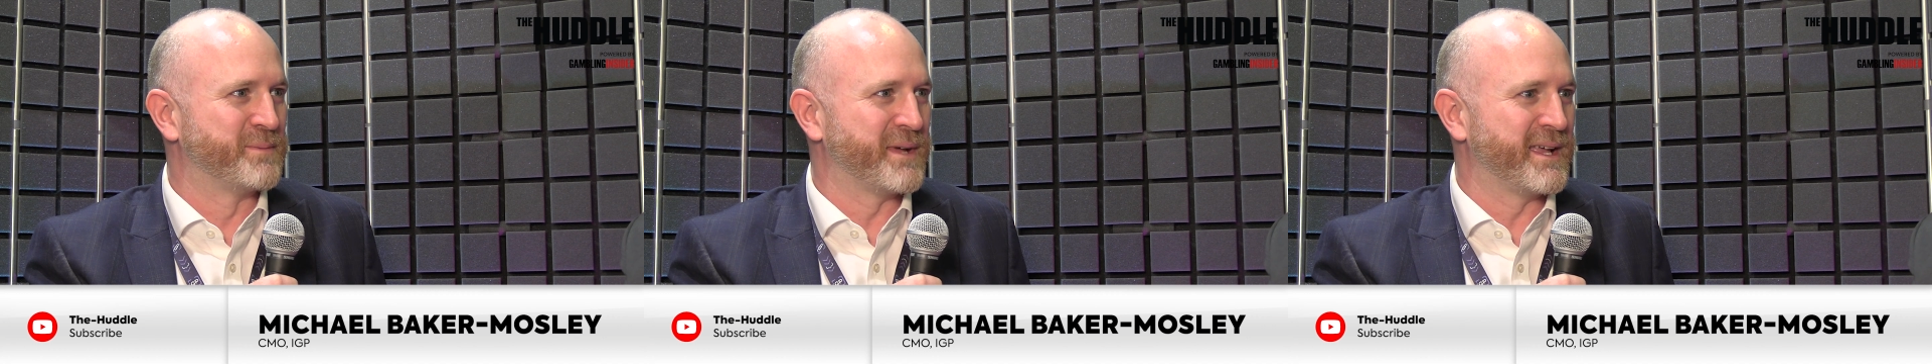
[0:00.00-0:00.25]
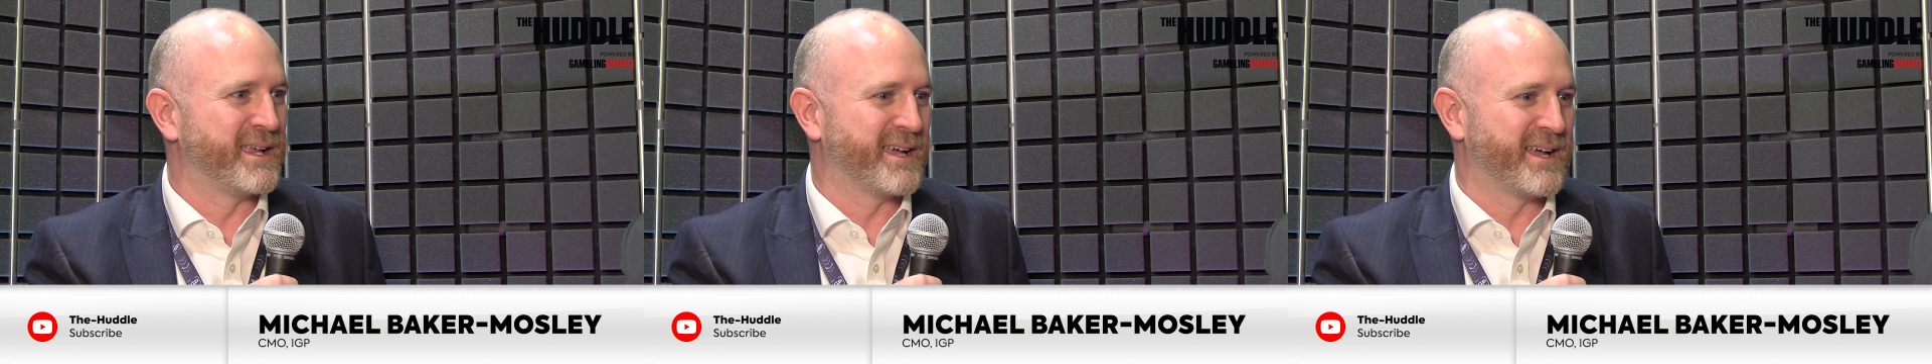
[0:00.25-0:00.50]

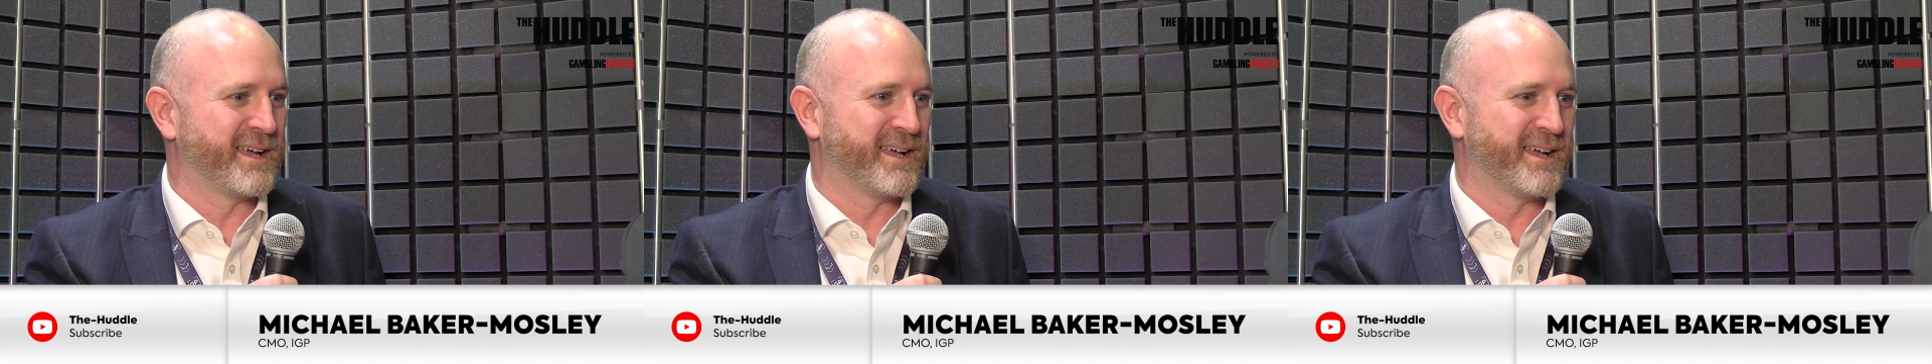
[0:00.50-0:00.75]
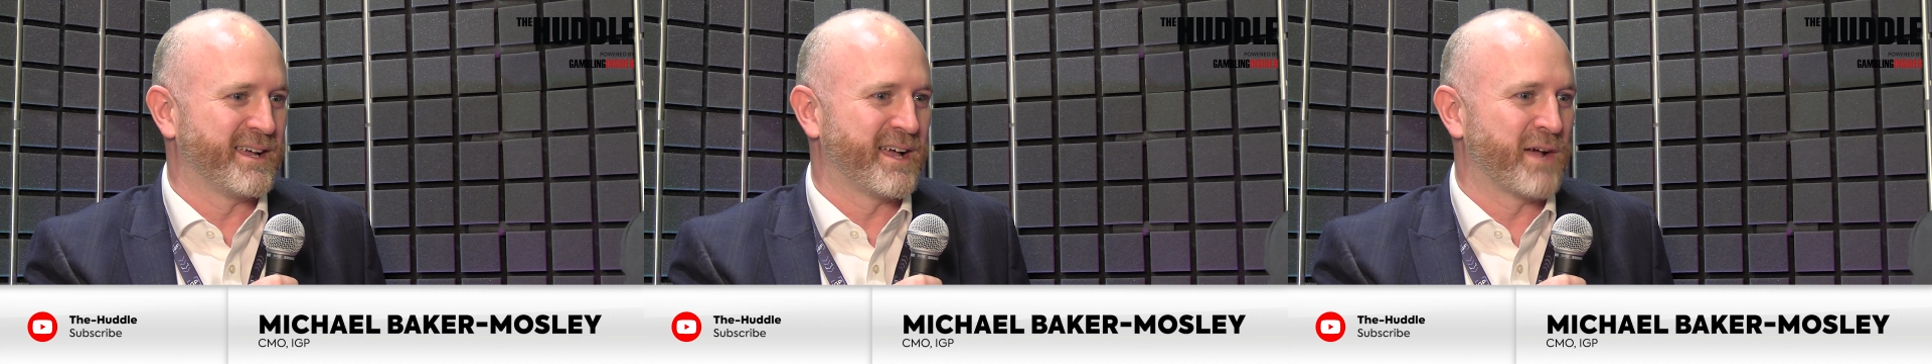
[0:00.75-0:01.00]
be
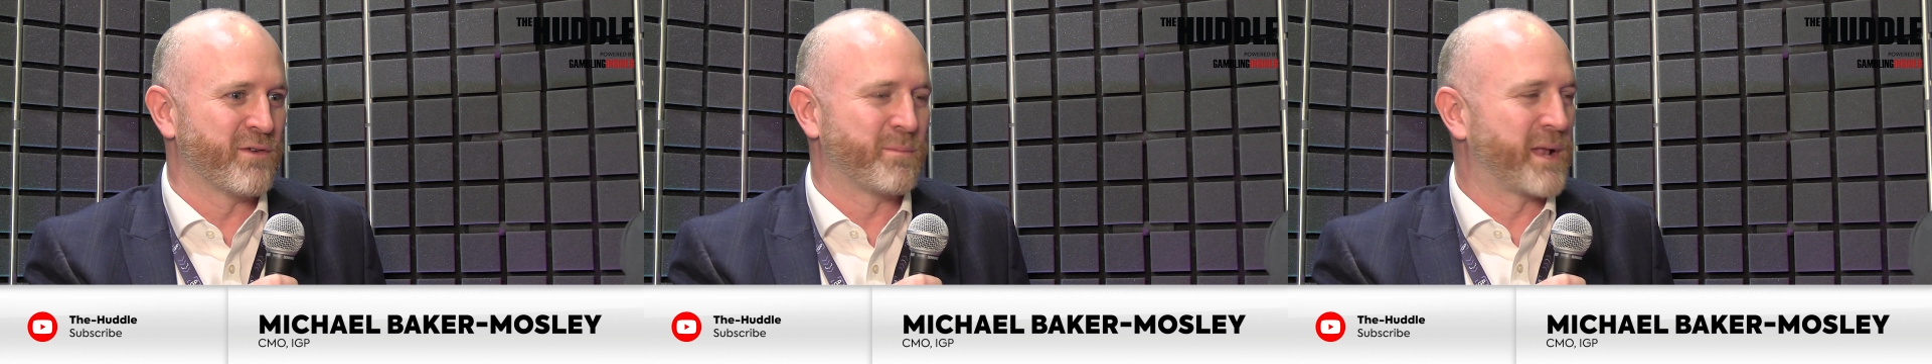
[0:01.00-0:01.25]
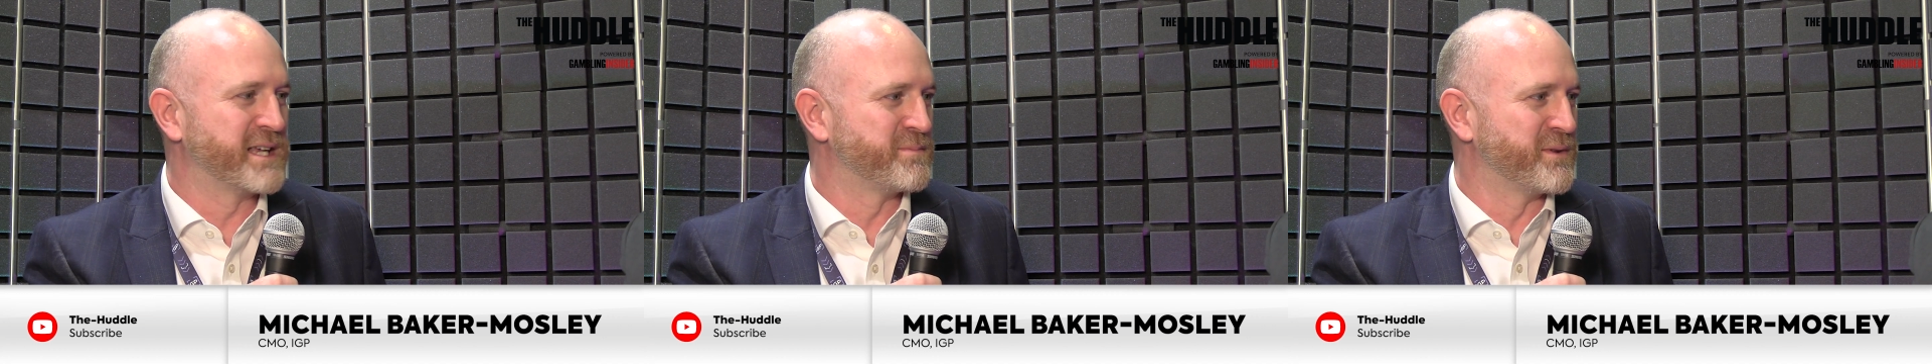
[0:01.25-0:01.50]
a
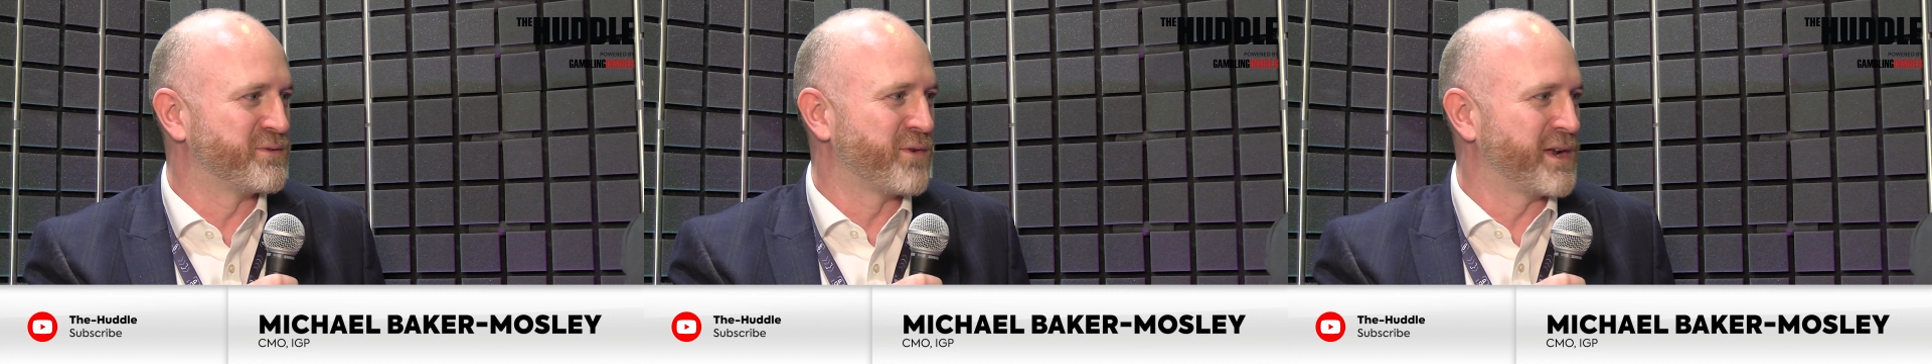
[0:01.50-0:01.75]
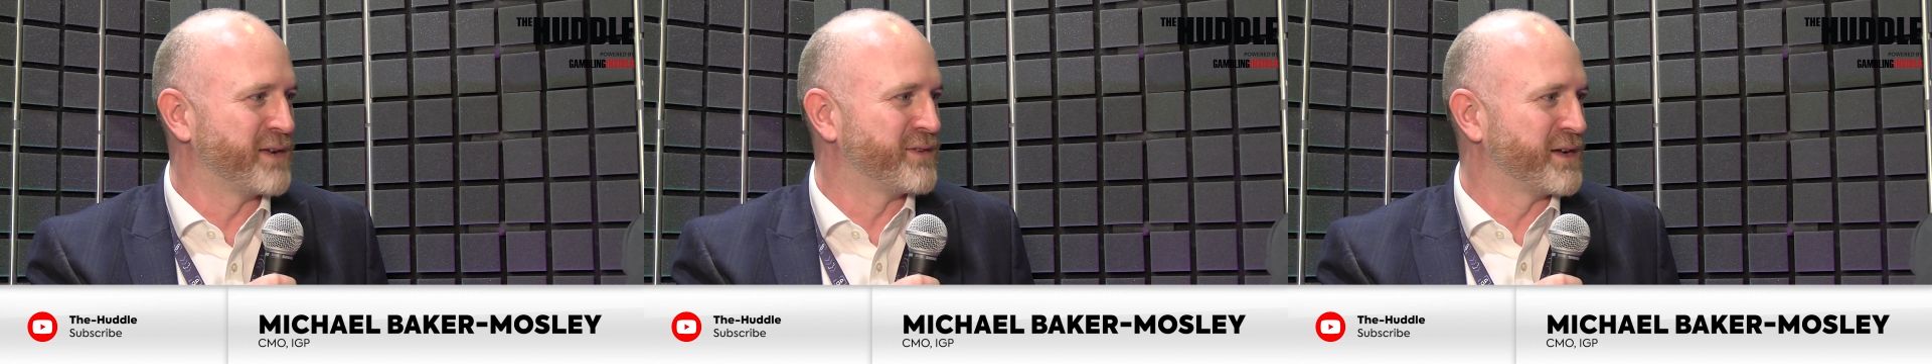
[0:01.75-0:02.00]
replacement for
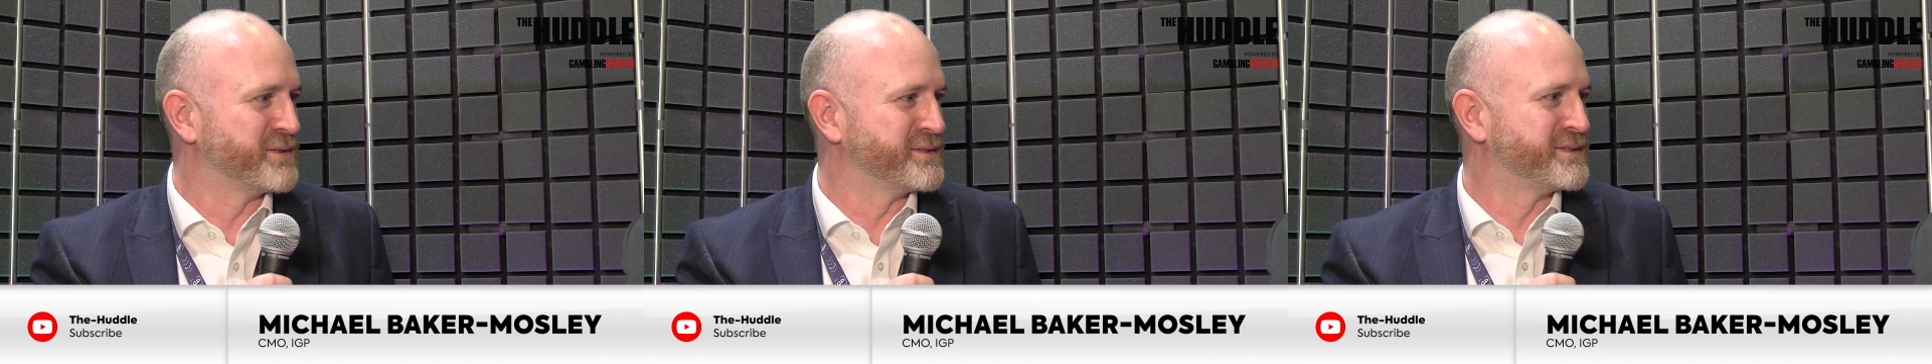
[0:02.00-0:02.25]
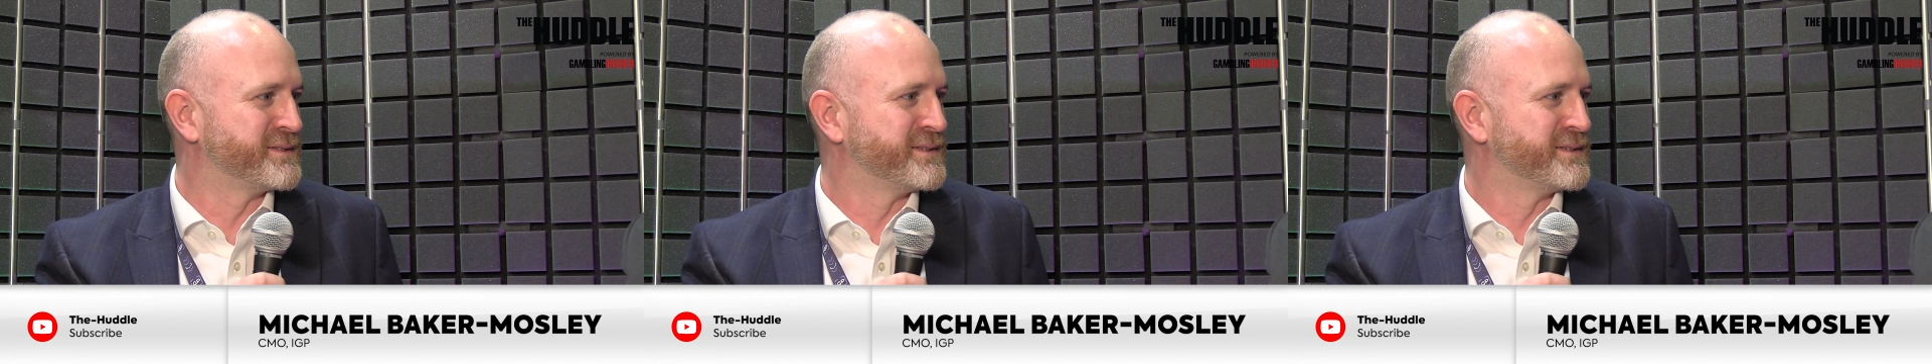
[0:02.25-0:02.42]
any of those,